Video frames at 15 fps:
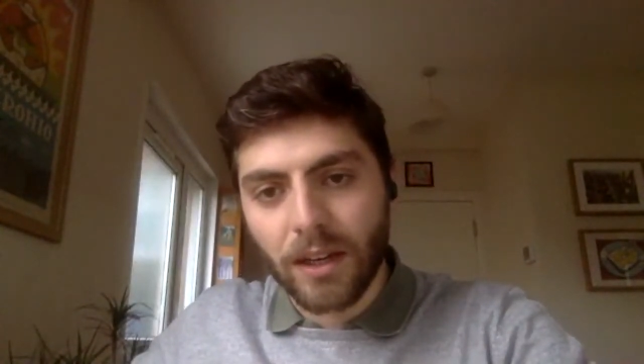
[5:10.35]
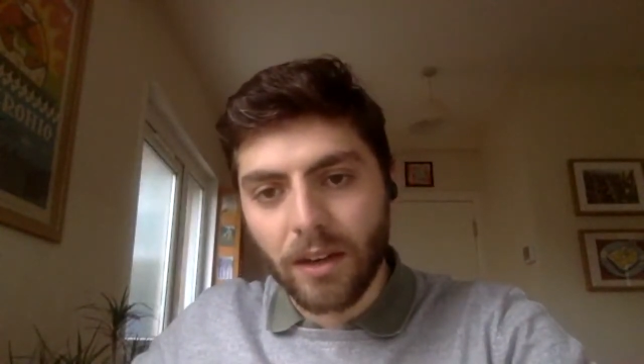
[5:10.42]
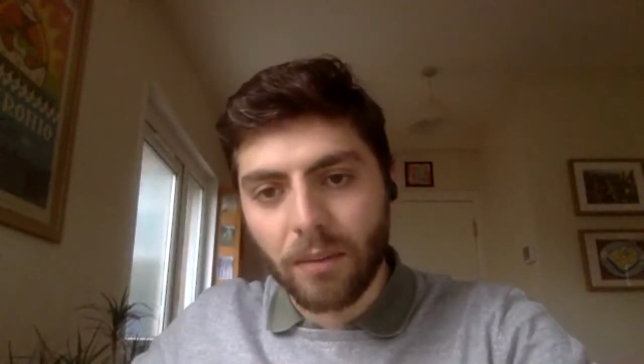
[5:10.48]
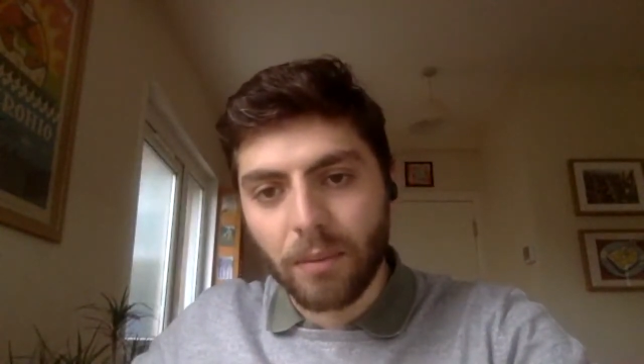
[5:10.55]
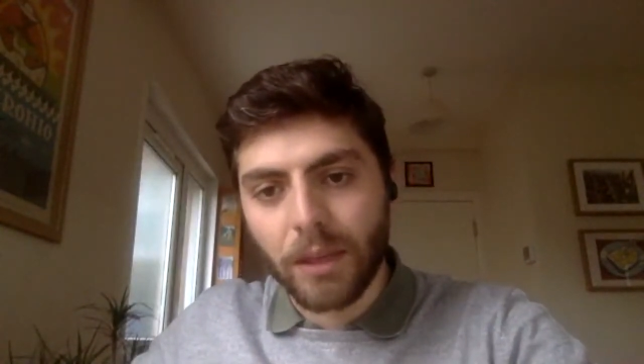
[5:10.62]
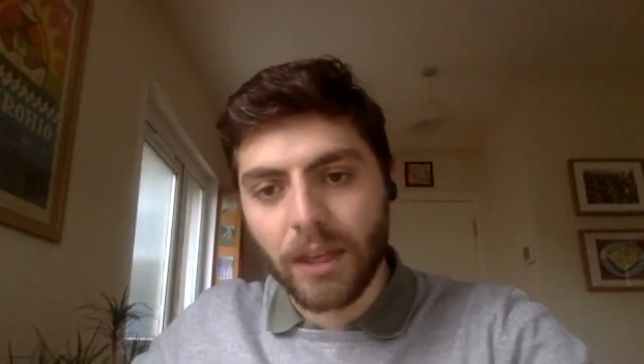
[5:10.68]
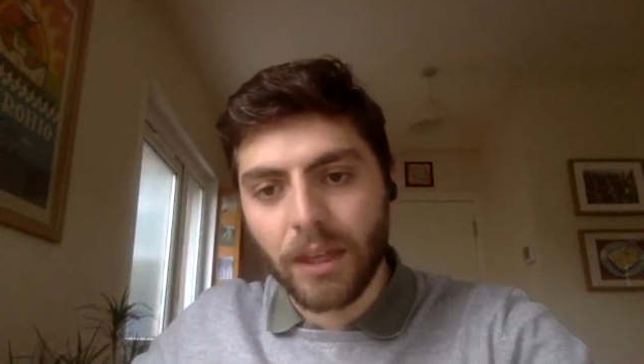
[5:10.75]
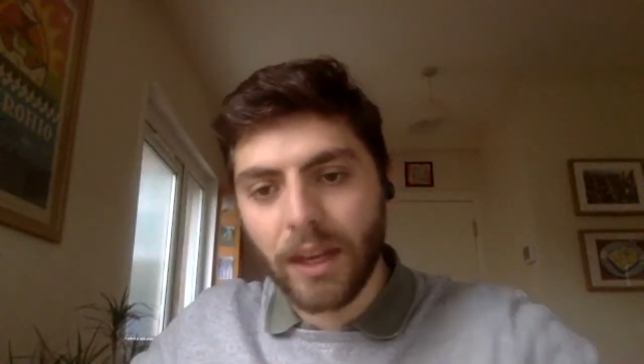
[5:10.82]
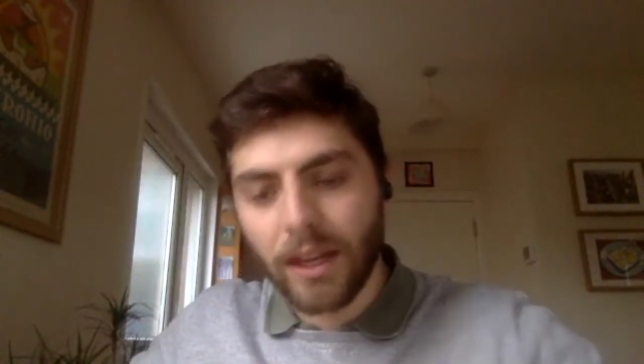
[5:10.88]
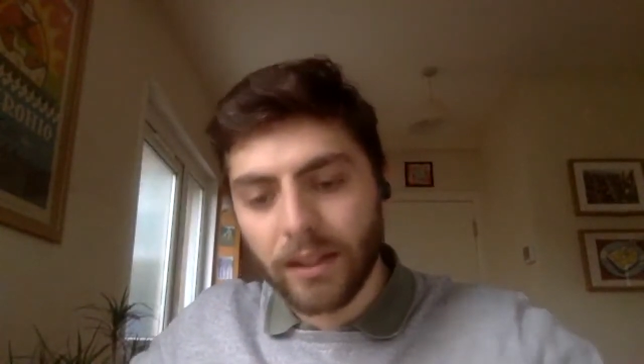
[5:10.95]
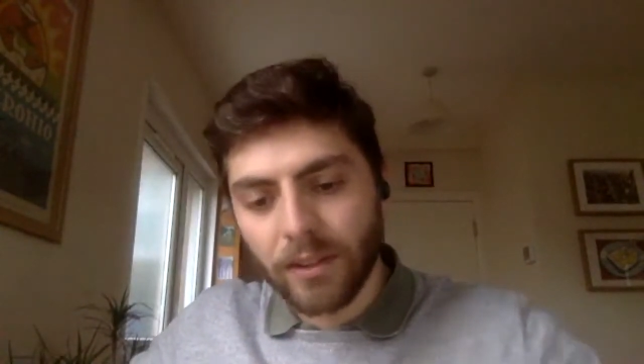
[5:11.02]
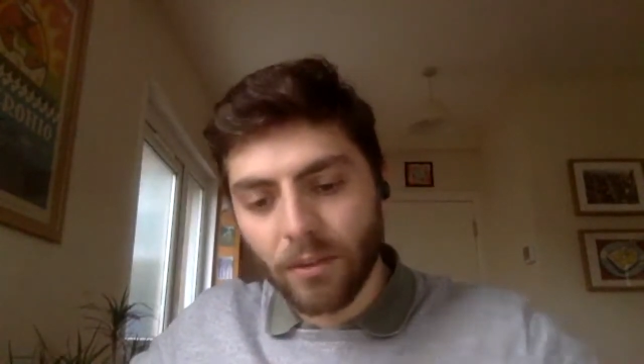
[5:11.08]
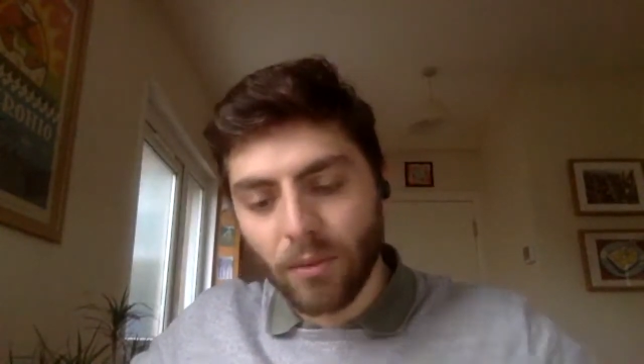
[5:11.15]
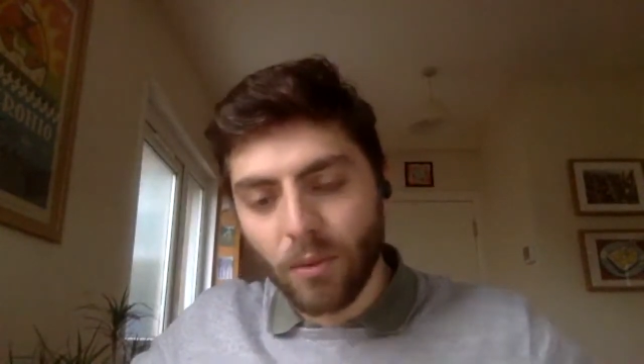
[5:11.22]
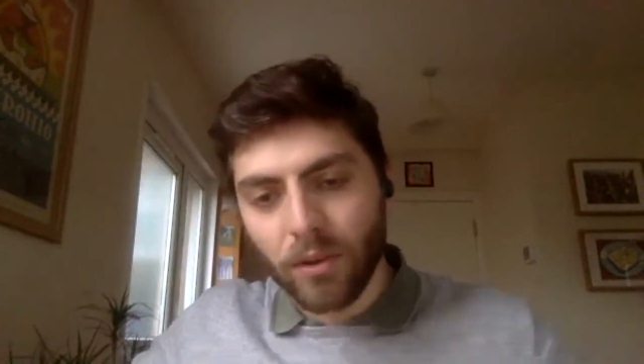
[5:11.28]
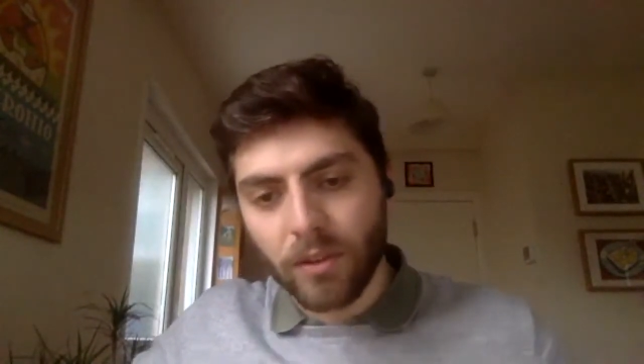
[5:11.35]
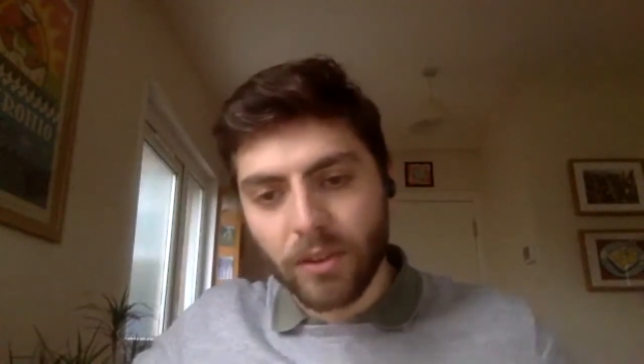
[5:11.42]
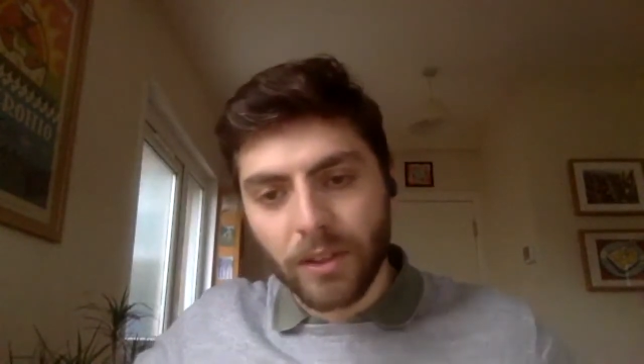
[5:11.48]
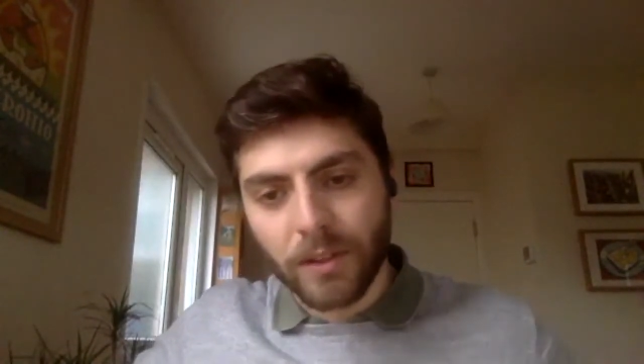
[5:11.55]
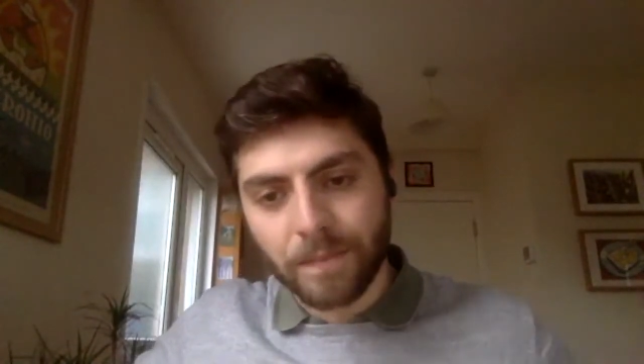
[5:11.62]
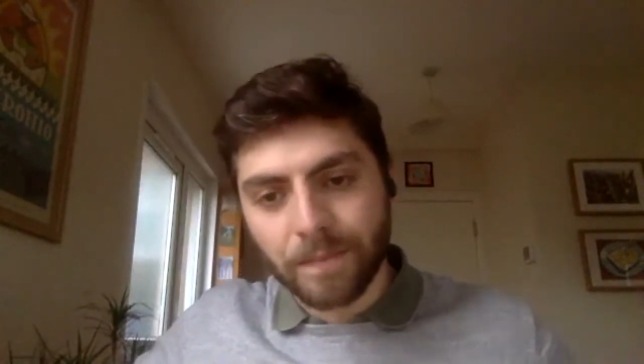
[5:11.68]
completely underwater.